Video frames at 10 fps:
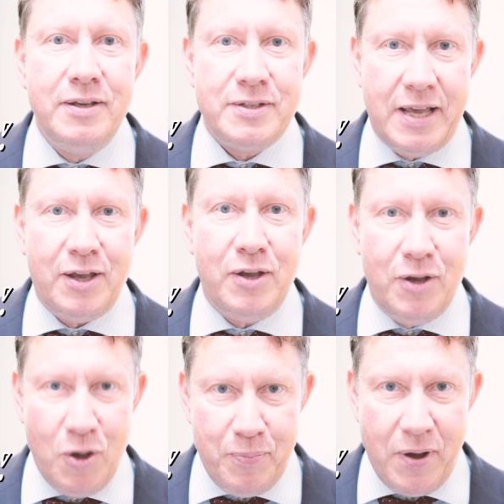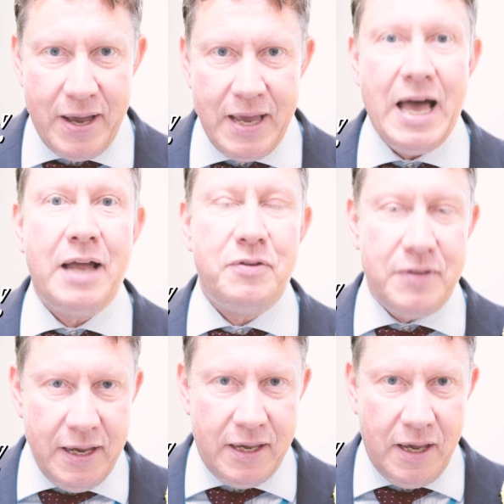saying goodbye and
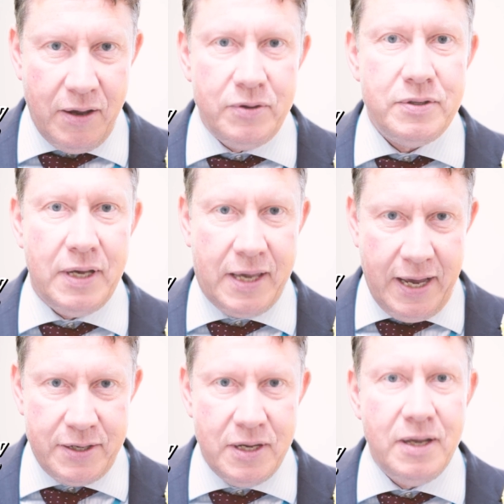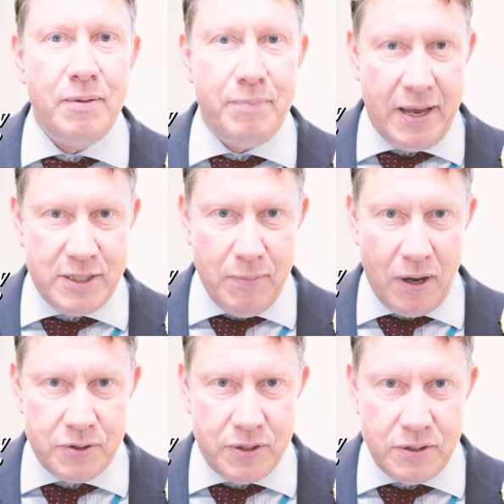thank you to Kit, Betts
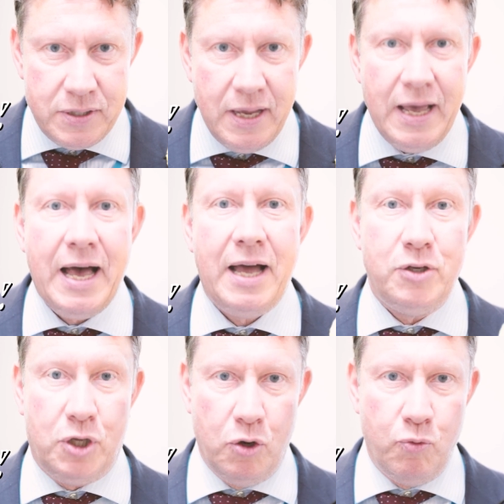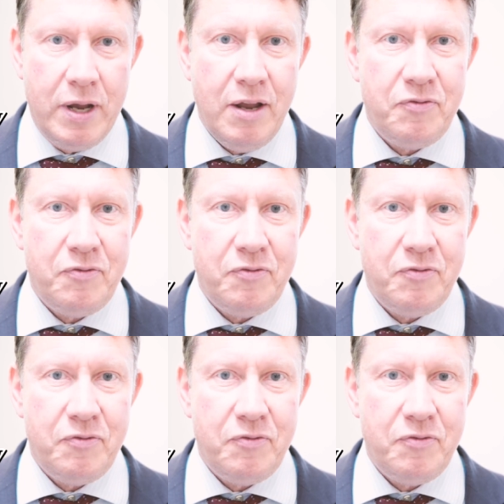Masters and Gorilla